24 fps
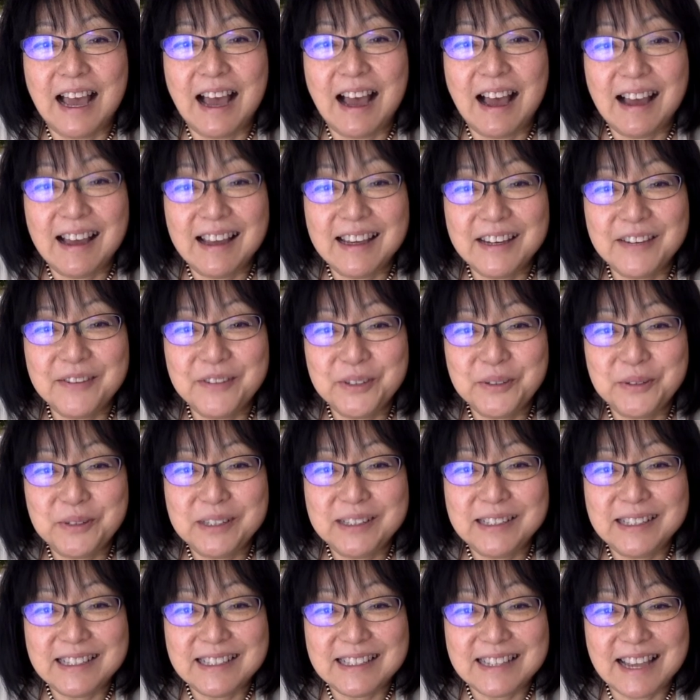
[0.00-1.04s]
Hi everyone,
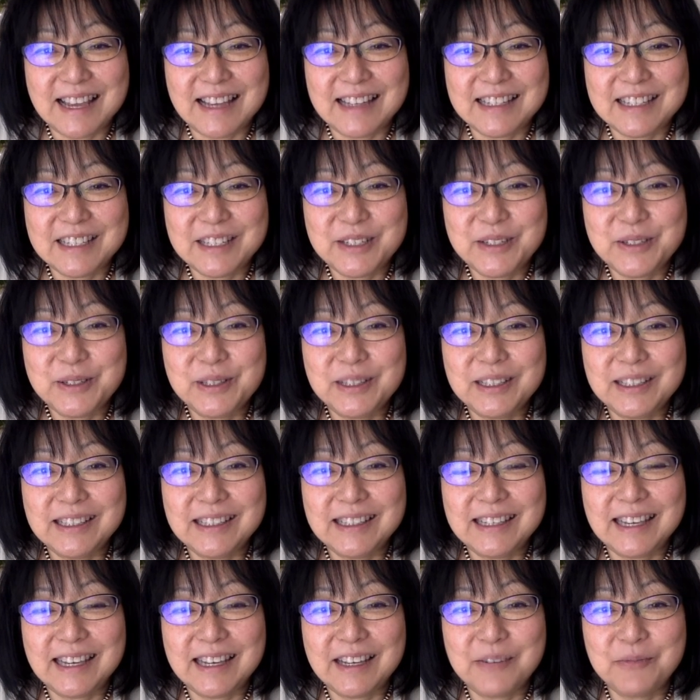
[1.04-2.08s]
it's Auntie Julie
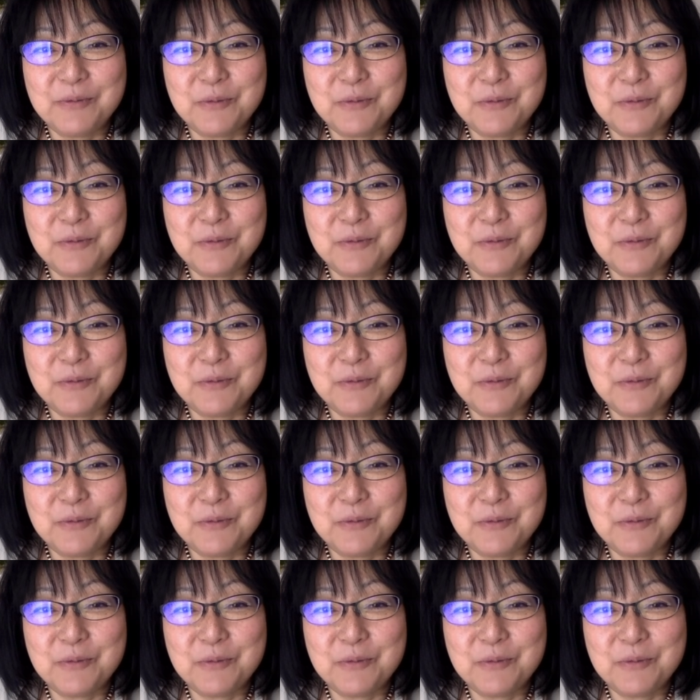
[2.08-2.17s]
again.